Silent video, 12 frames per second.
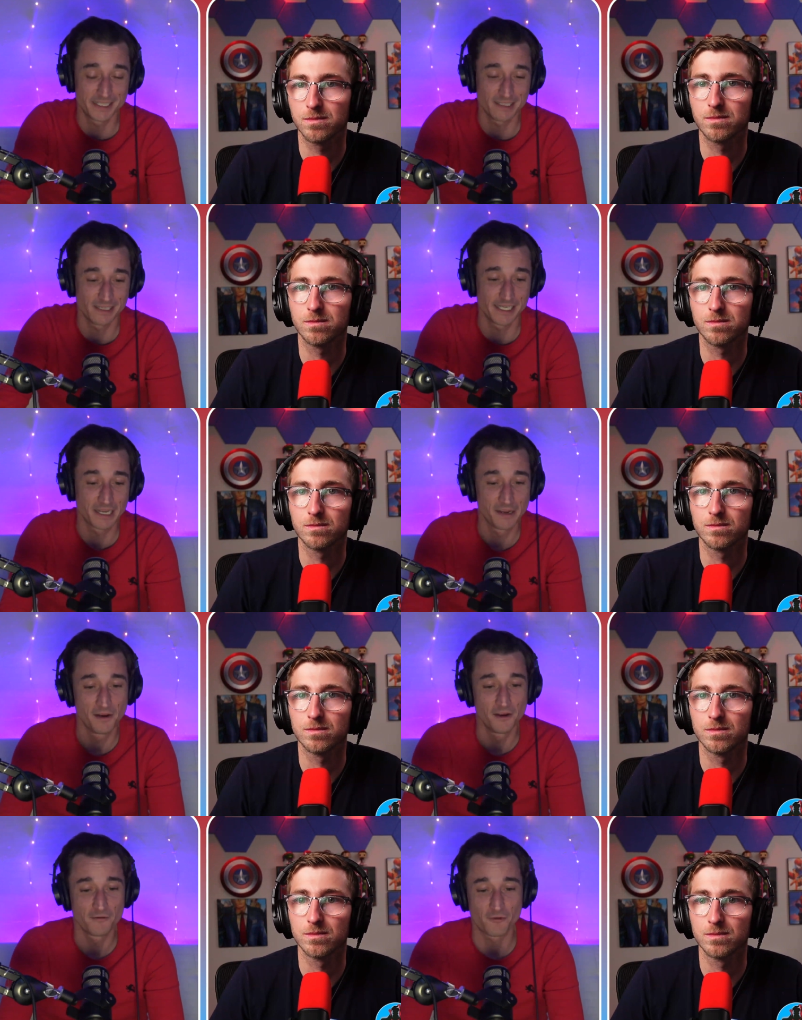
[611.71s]
Speaker 1: like
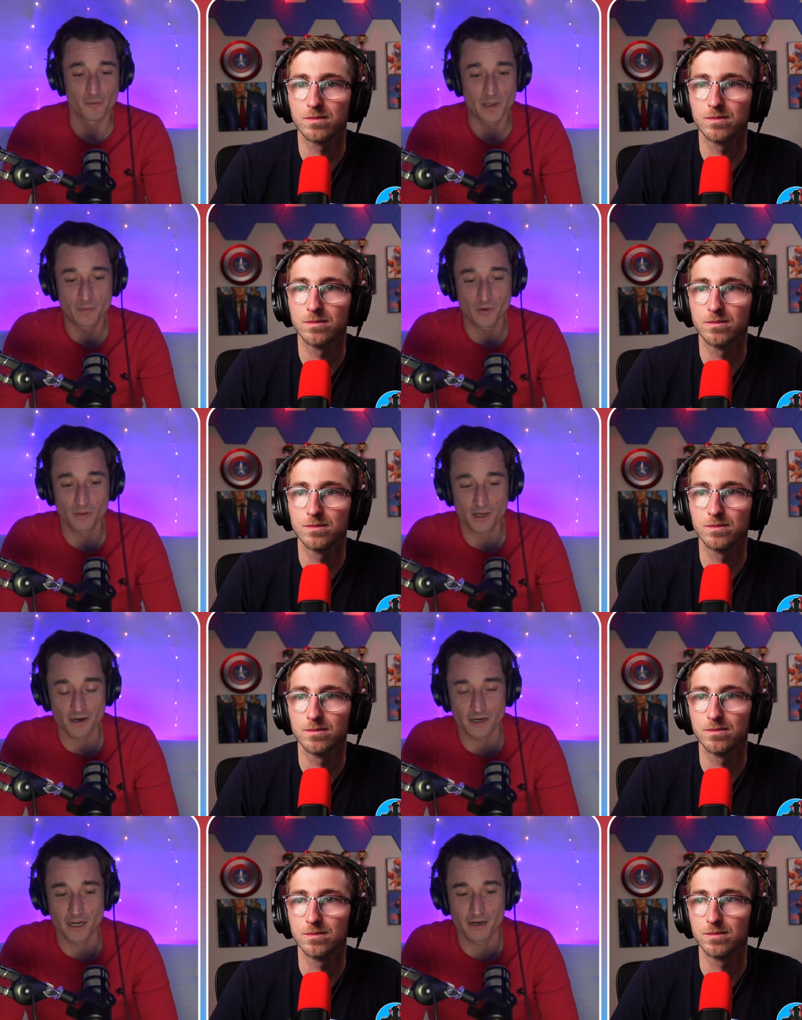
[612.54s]
for people that
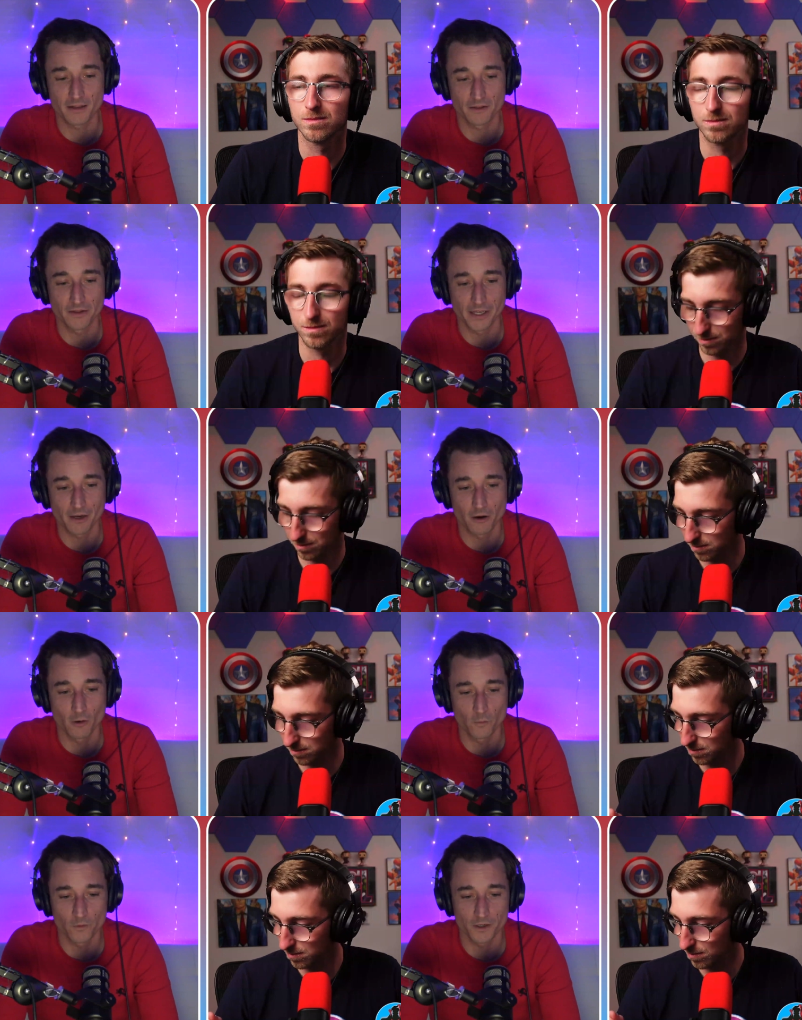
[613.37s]
are kind of like
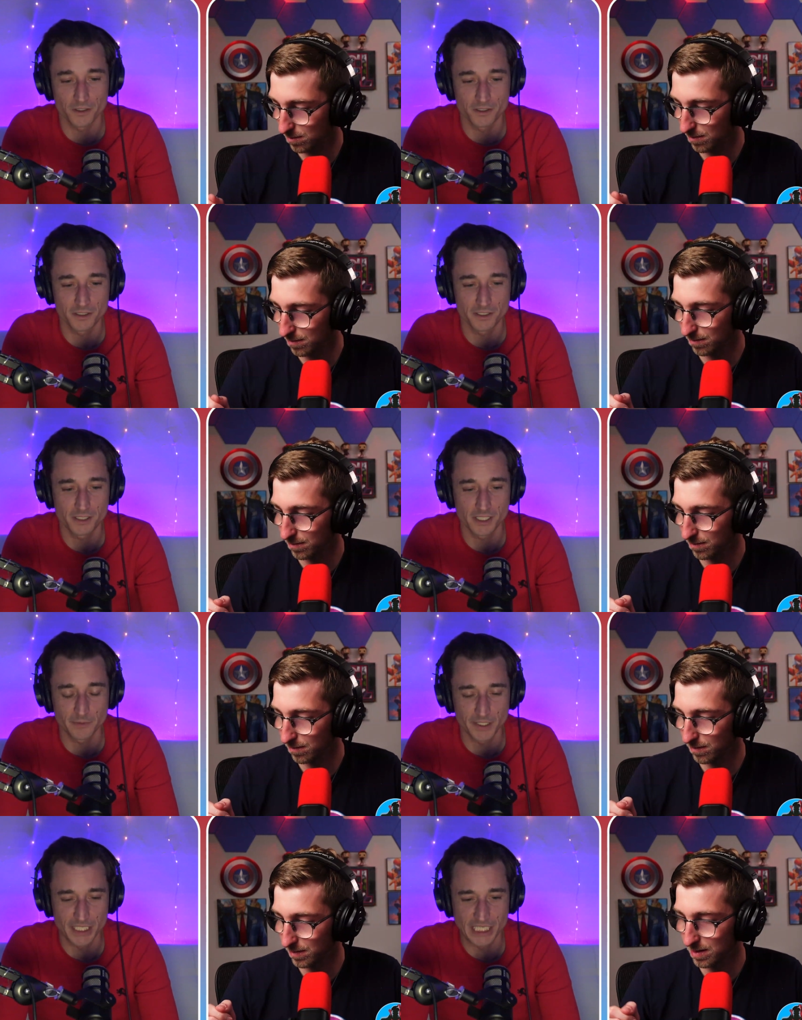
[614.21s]
over
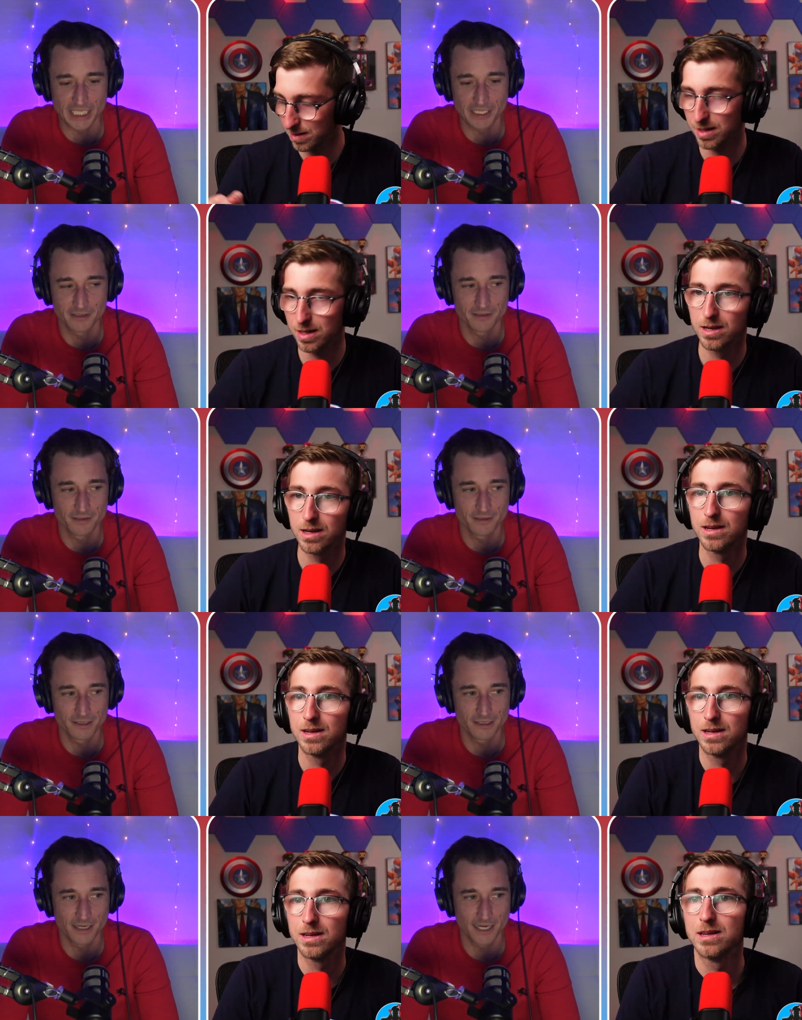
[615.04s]
DBD,
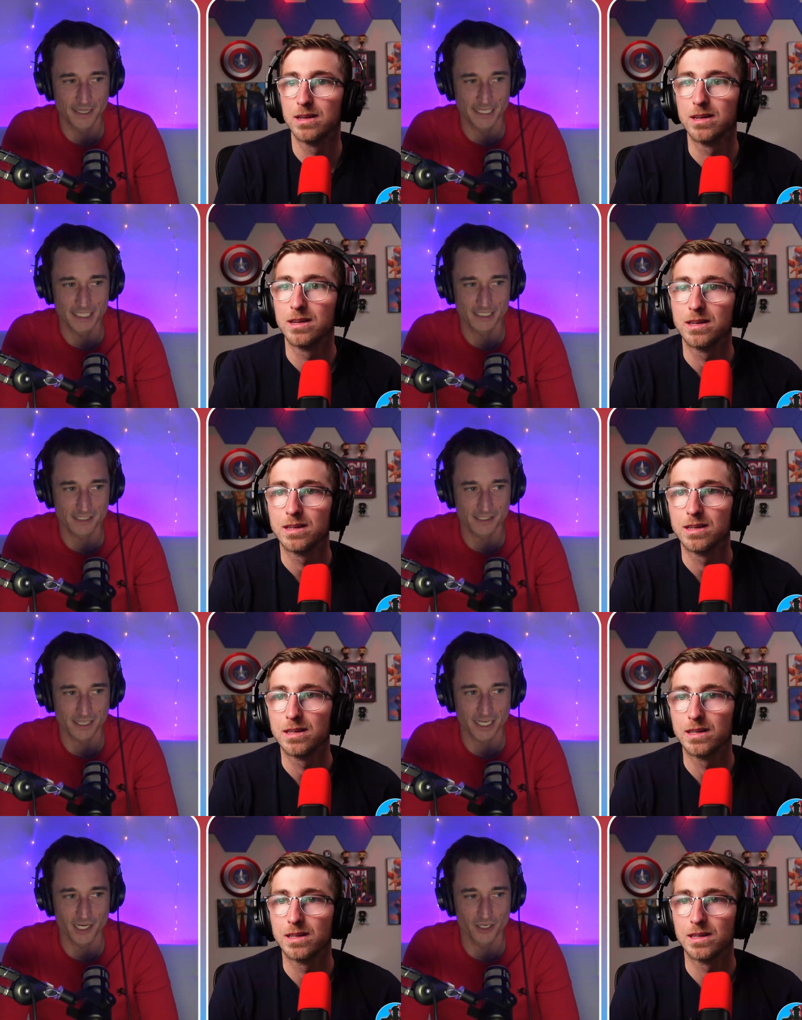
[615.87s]
I think this is
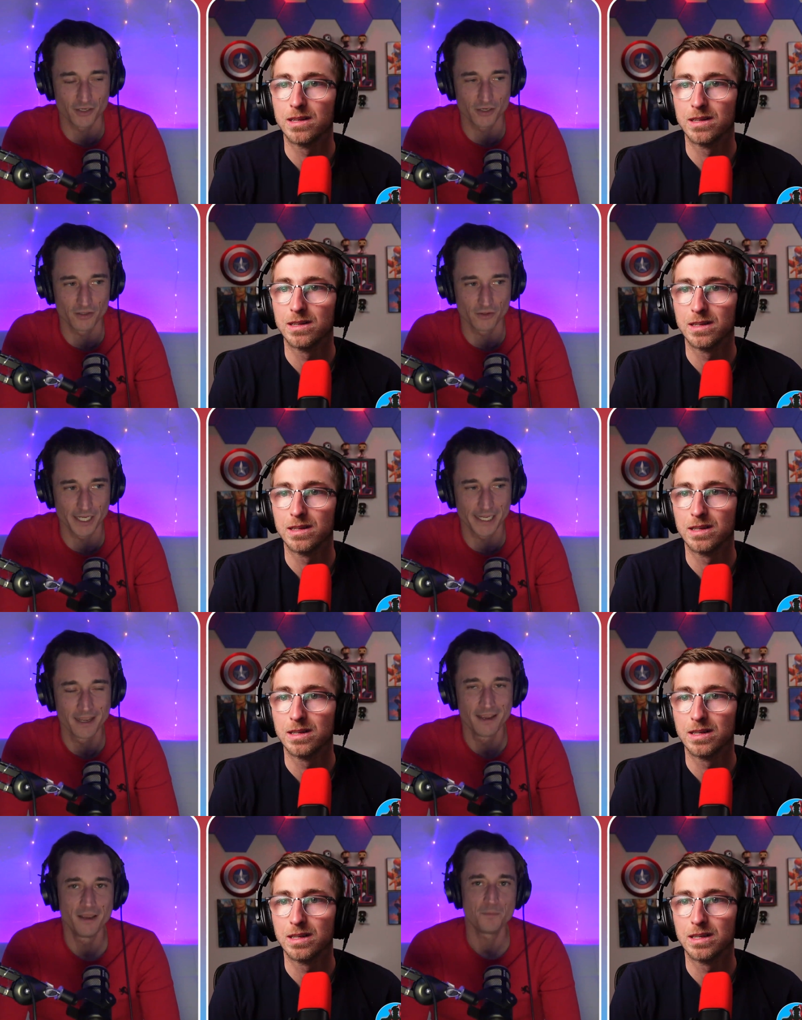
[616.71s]
like a good like
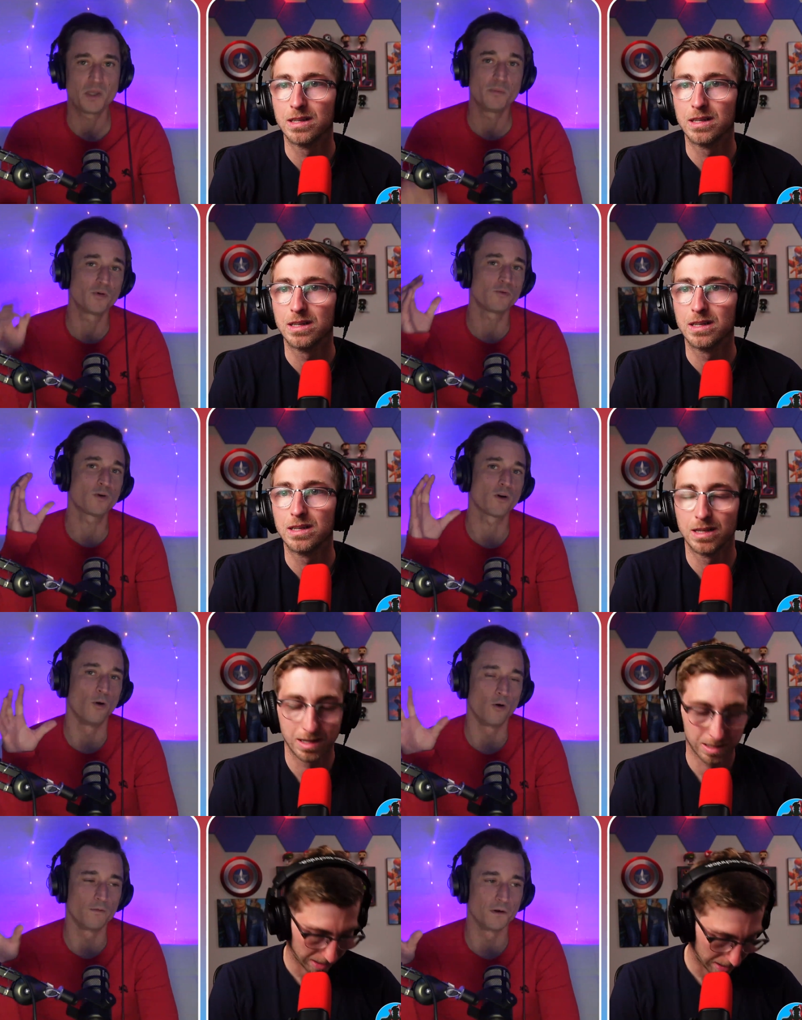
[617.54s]
people were
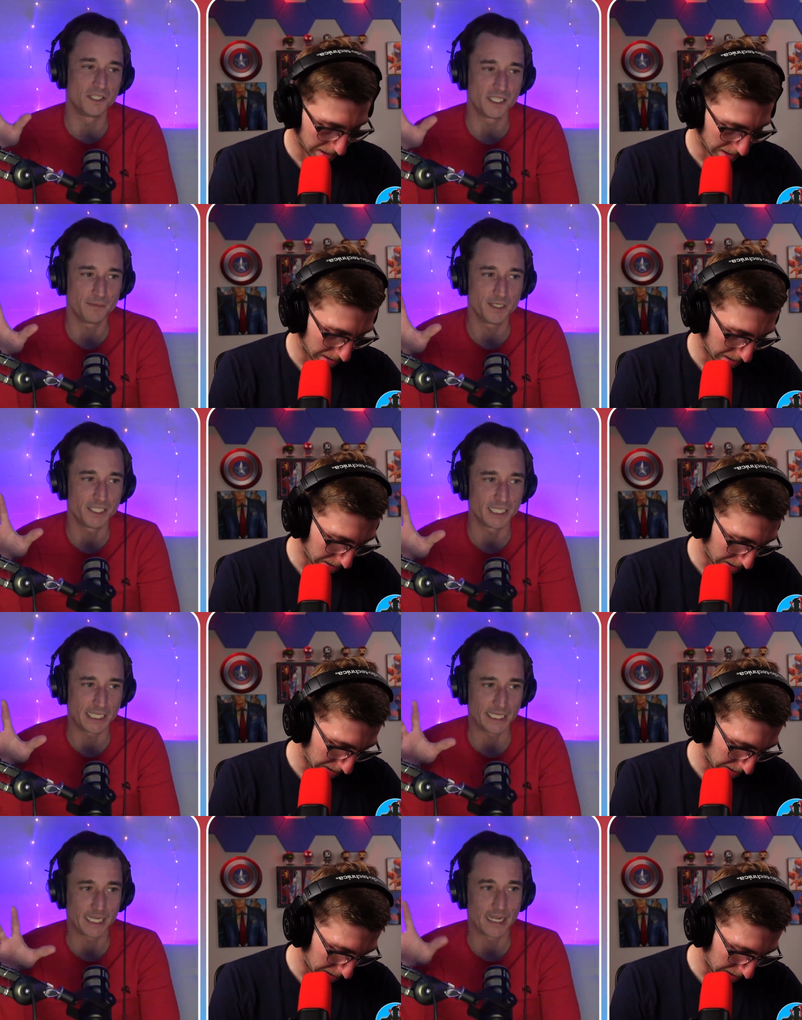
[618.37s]
over
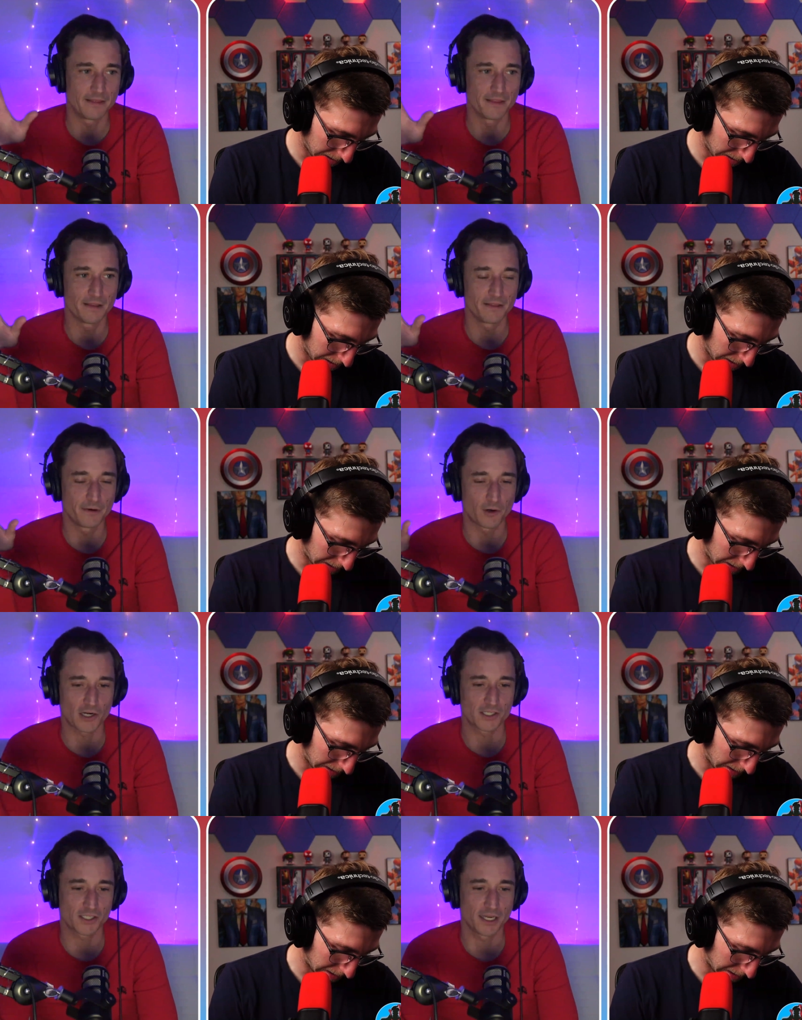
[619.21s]
DBD and then they were
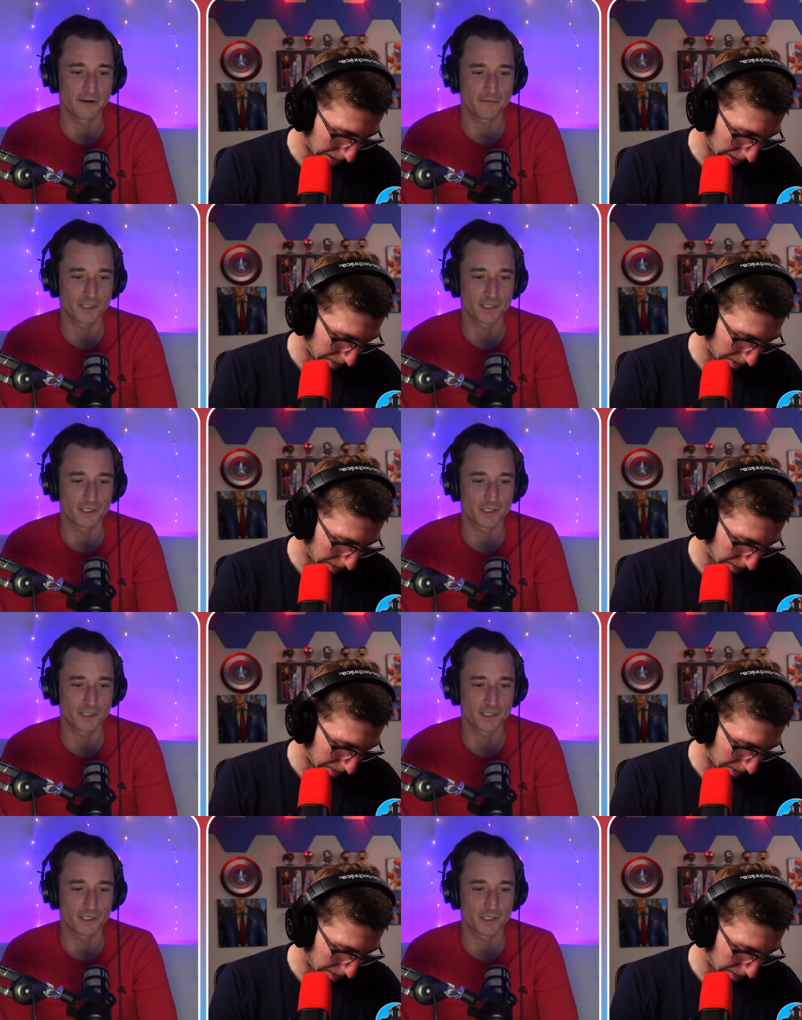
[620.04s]
excited for